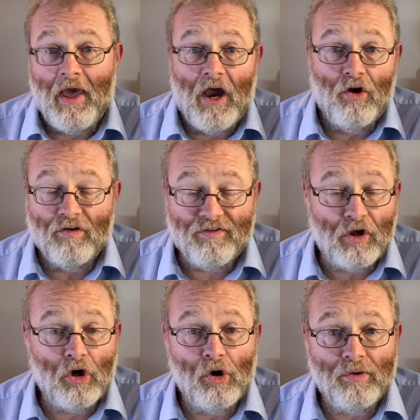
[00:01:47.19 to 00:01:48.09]
and off you
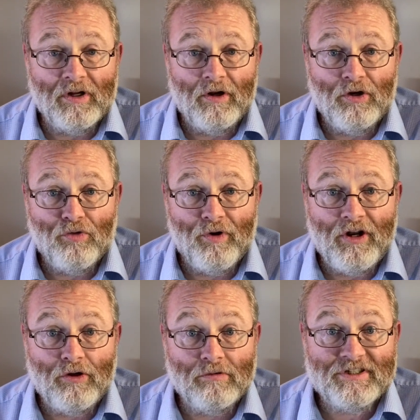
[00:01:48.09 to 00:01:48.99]
go, and your
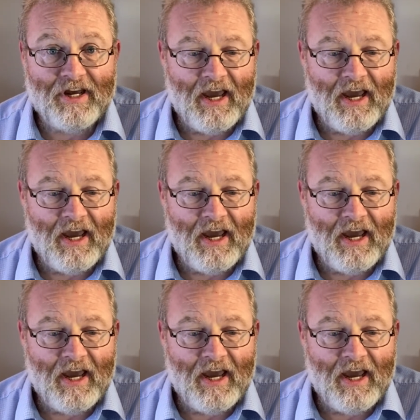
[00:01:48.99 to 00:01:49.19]
radio will stay